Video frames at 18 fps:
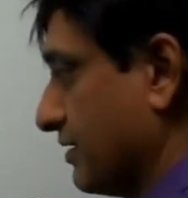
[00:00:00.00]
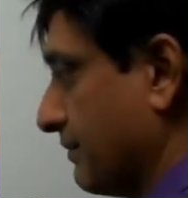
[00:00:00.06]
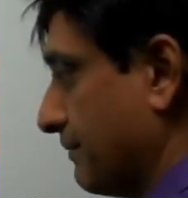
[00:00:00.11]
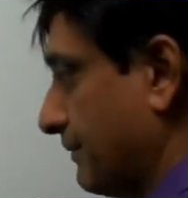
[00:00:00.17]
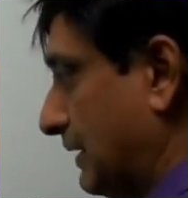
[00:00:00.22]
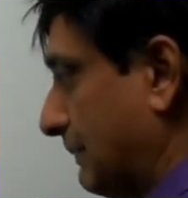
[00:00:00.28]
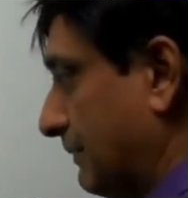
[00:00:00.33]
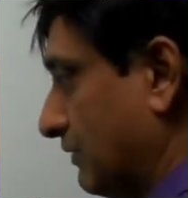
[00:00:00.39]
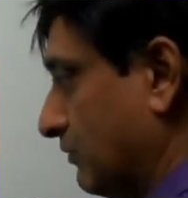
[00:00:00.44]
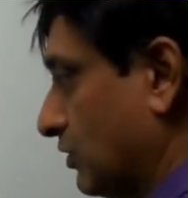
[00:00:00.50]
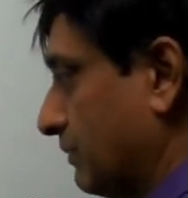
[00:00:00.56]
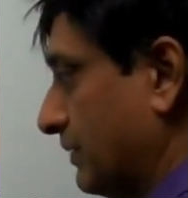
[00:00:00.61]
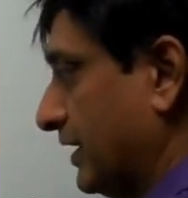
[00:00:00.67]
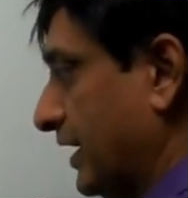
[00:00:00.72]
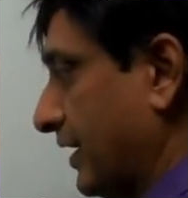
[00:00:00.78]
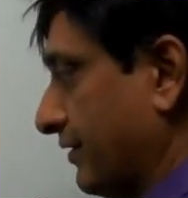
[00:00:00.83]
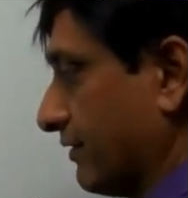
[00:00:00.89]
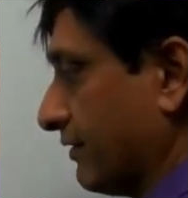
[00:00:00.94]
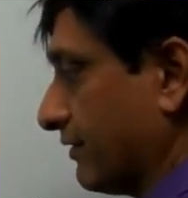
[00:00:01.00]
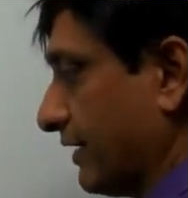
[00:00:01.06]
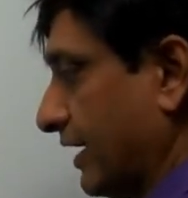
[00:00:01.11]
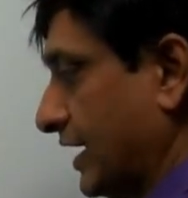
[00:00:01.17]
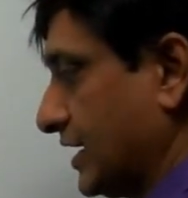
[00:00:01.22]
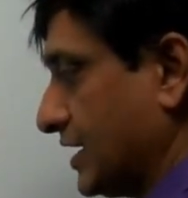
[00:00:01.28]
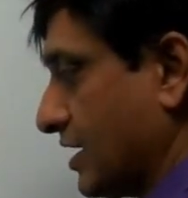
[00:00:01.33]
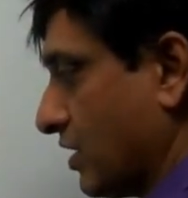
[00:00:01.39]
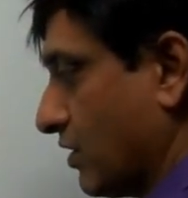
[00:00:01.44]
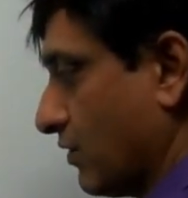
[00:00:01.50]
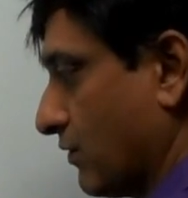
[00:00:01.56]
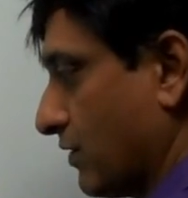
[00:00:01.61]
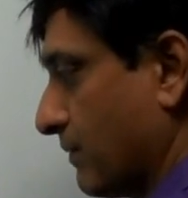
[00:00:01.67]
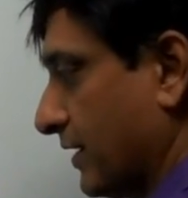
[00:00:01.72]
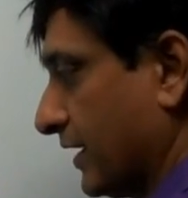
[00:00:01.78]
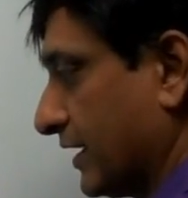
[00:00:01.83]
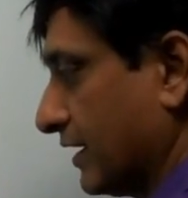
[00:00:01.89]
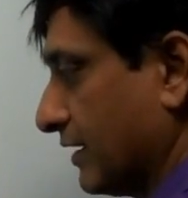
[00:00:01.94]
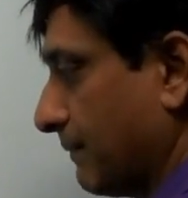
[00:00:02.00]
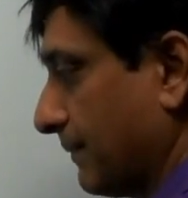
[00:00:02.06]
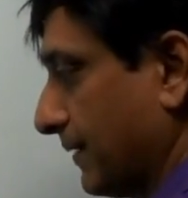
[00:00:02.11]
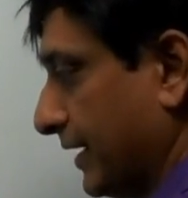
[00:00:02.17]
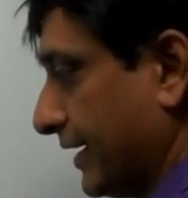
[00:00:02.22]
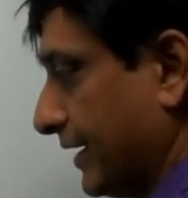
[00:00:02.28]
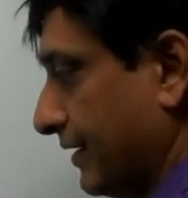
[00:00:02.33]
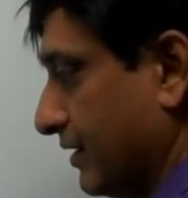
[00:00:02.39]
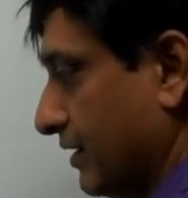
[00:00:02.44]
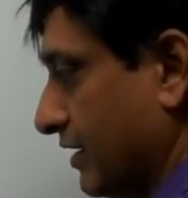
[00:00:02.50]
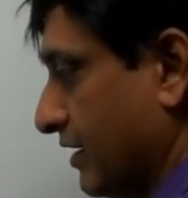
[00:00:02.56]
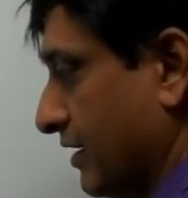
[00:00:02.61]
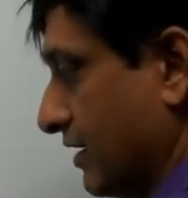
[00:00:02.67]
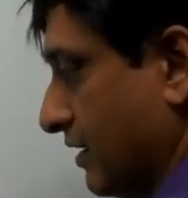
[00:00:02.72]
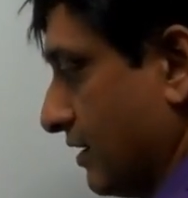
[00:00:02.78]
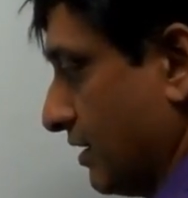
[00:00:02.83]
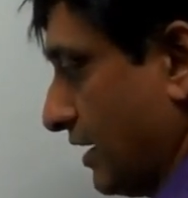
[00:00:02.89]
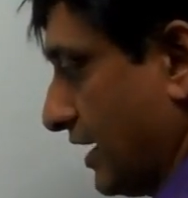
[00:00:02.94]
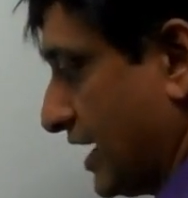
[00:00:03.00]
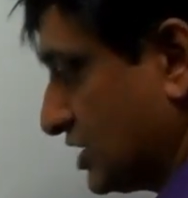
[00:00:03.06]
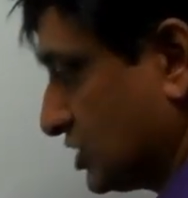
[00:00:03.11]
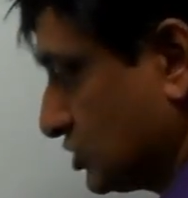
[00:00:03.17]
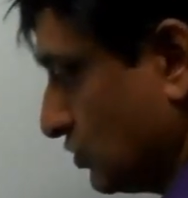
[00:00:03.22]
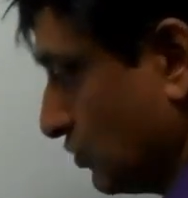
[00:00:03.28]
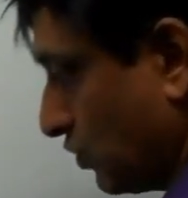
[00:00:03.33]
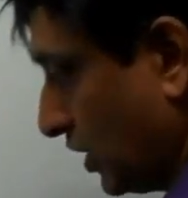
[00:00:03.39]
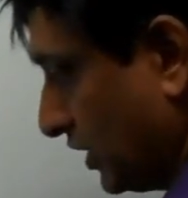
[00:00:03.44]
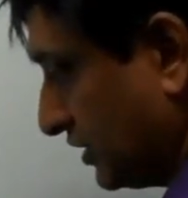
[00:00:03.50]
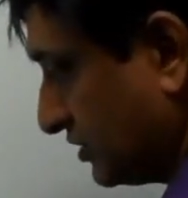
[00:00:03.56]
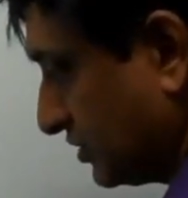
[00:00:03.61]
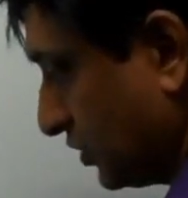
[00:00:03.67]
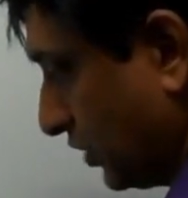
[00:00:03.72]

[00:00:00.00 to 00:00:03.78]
people would be later. Right now we're making a plan as to what is